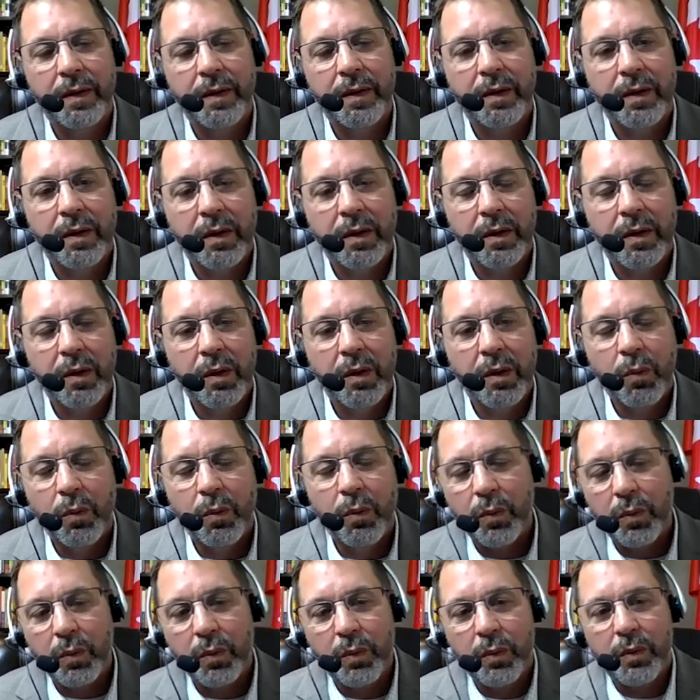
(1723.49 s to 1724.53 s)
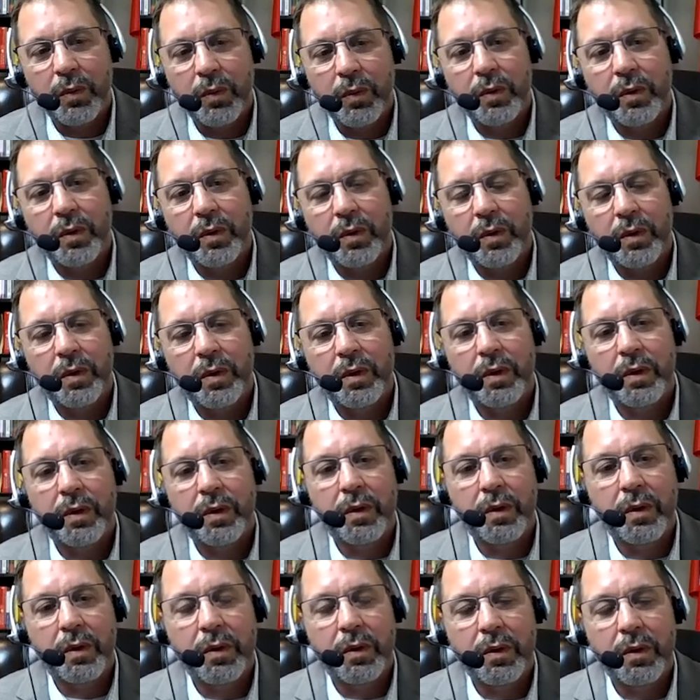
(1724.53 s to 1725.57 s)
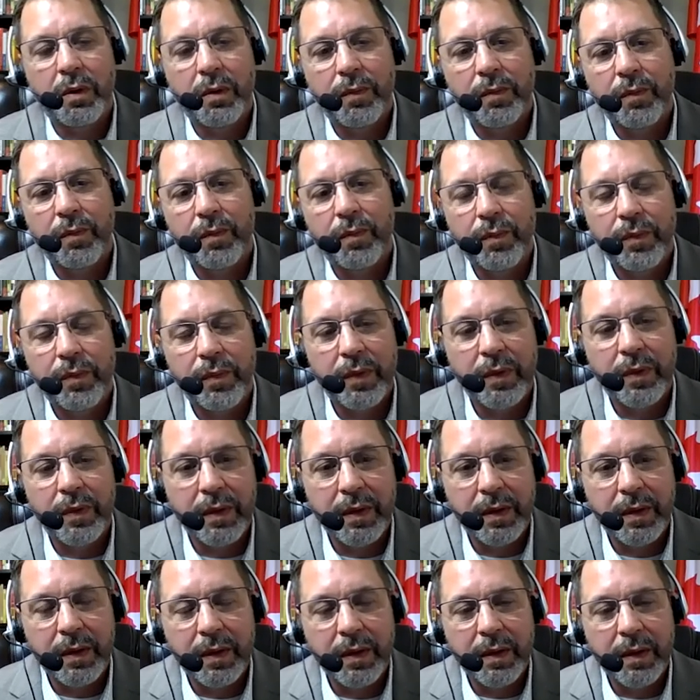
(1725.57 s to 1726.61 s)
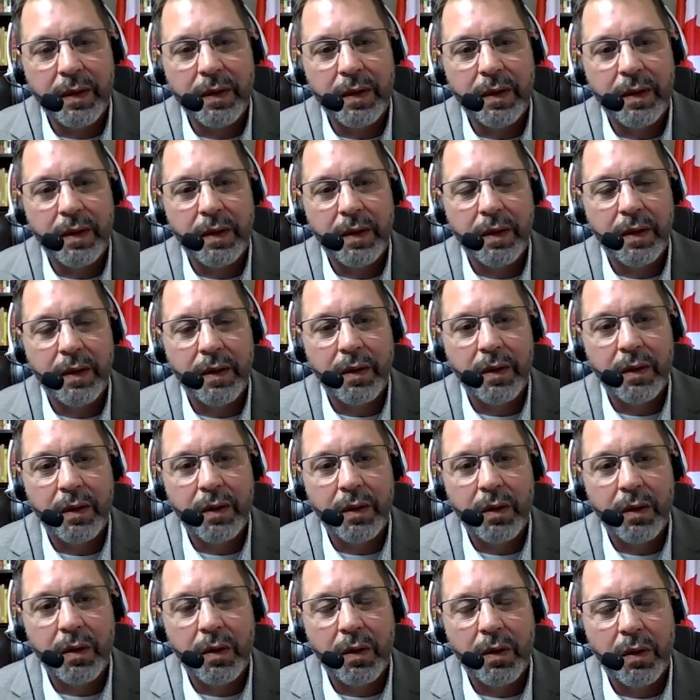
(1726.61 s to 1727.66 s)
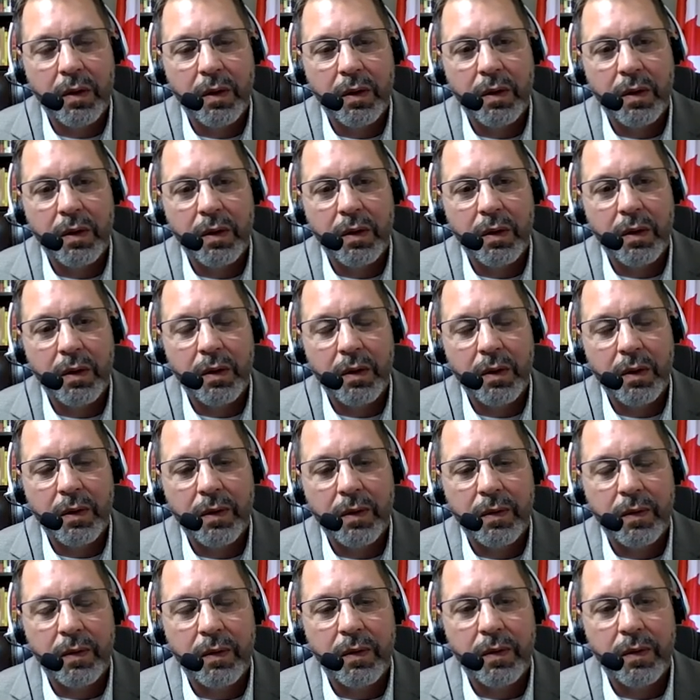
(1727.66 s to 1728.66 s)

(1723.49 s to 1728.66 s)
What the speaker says: [no speech]